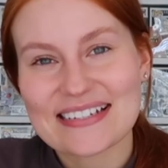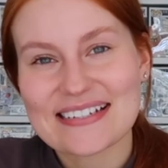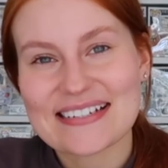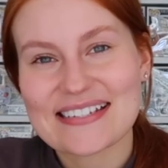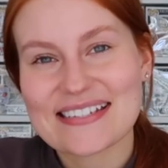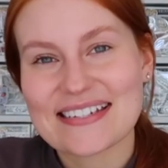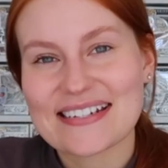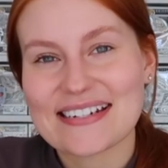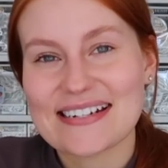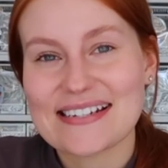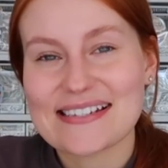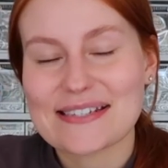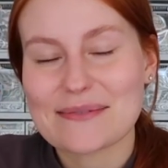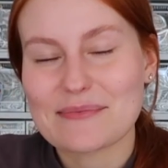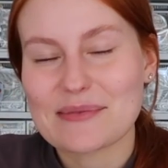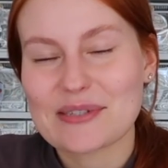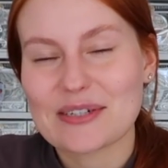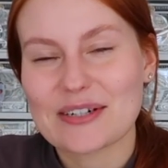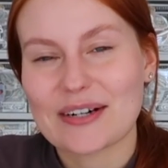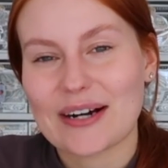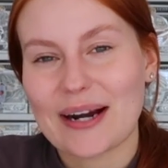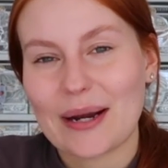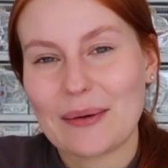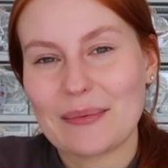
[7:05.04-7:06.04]
consider
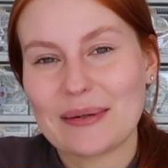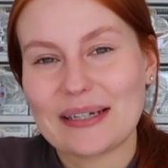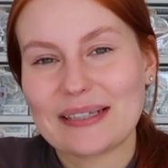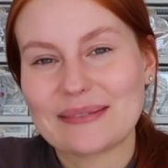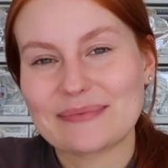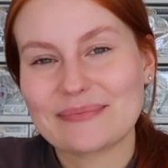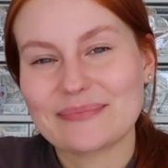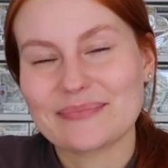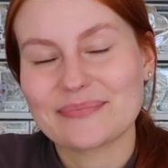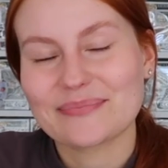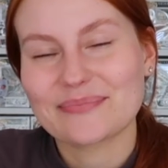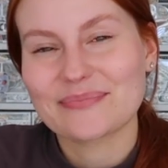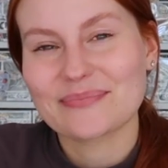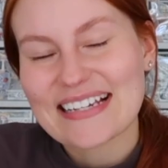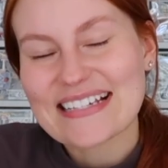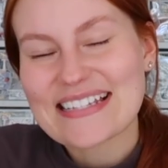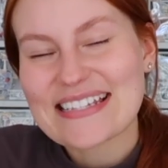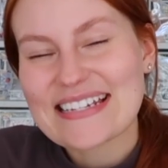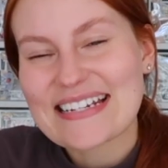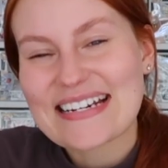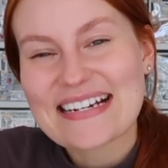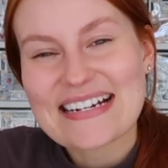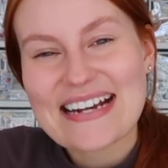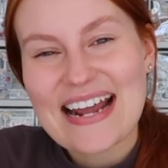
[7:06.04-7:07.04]
subscribing.
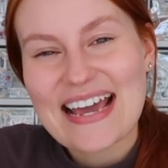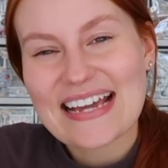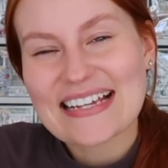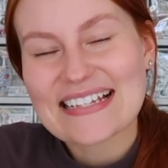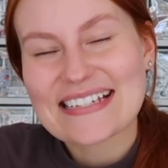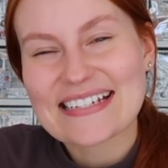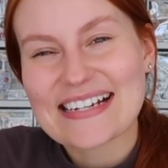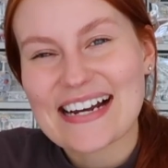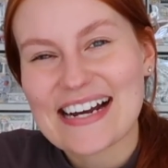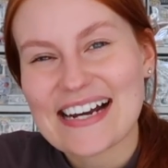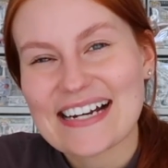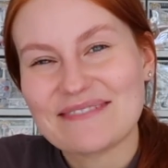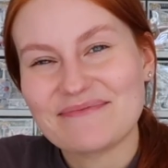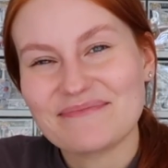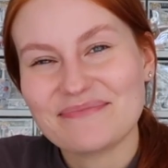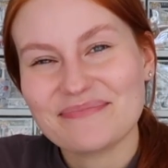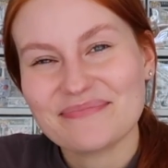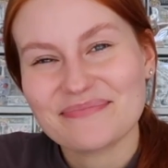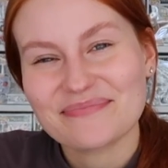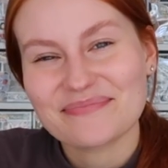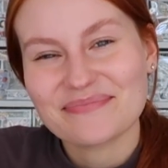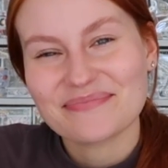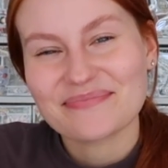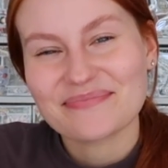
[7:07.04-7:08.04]
See you next time.